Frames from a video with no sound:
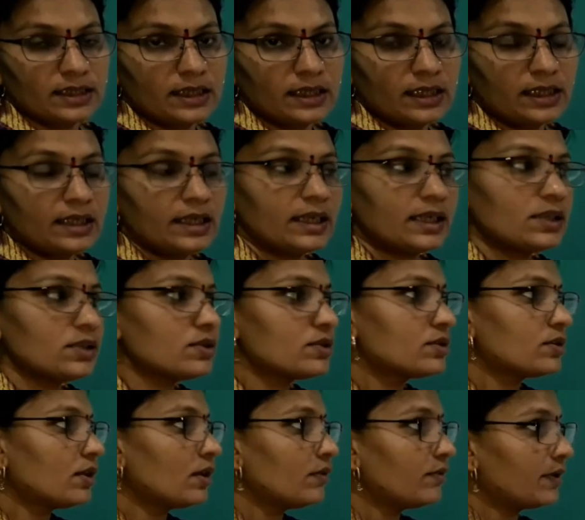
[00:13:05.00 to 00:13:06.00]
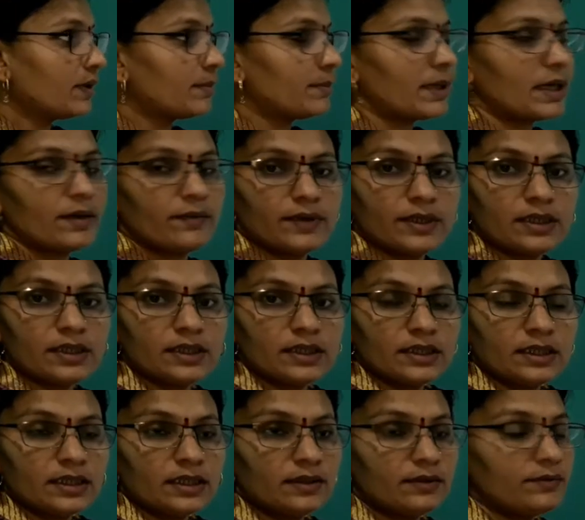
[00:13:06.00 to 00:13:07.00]
Let us solve one by one,
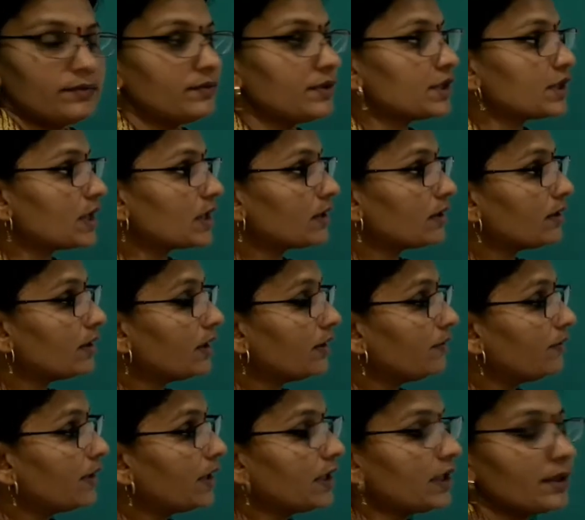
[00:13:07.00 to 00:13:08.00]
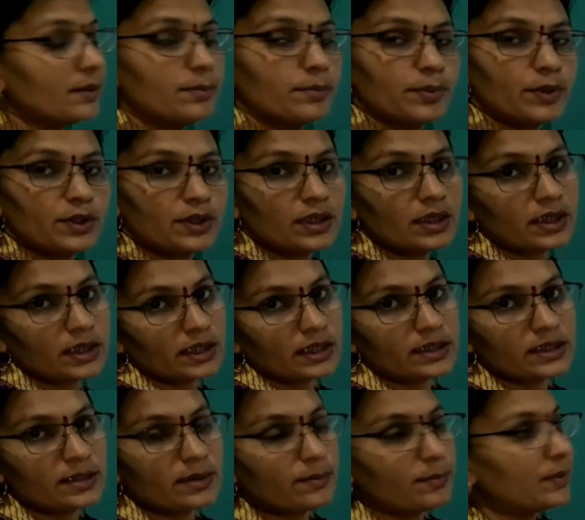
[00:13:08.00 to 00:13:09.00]
which are very important
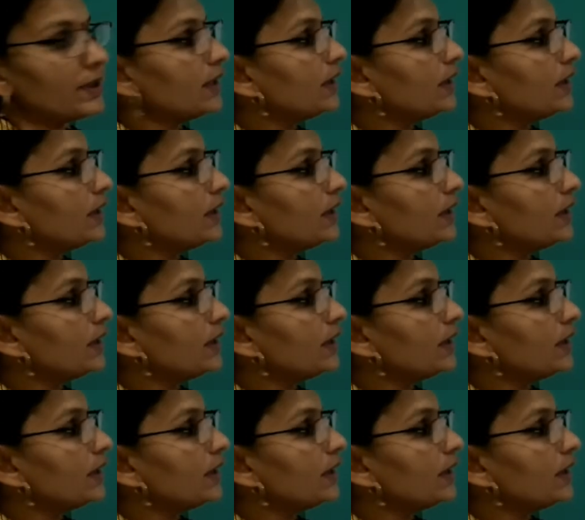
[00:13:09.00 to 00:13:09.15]
example